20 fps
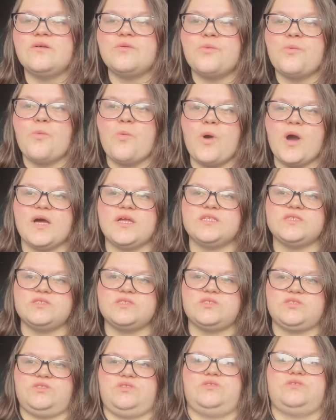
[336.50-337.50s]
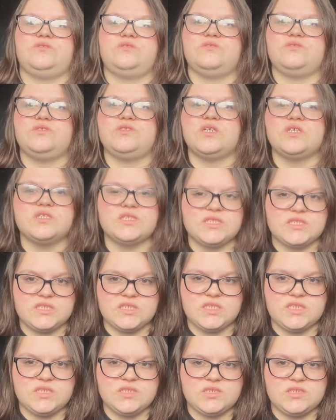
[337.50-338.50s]
want to
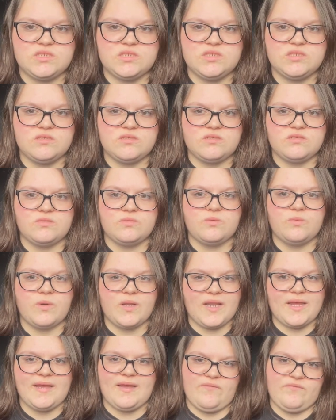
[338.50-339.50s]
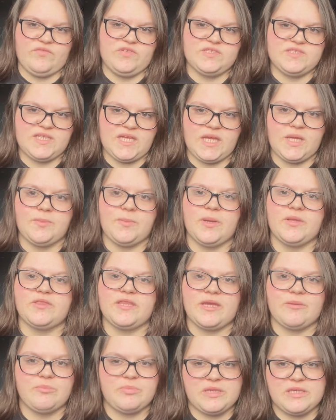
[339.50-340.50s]
listen to what I have to say about
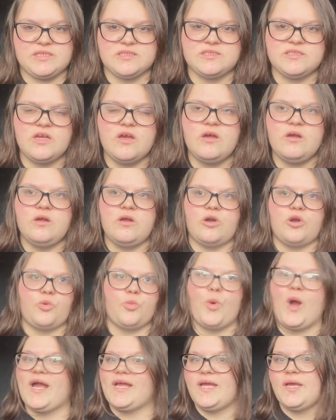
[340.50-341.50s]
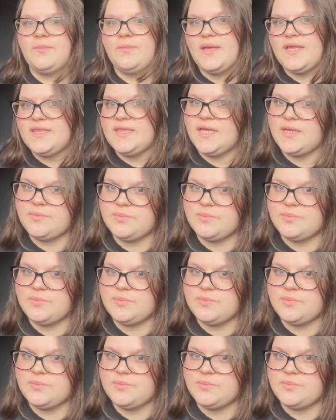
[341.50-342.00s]
that piece or why I made that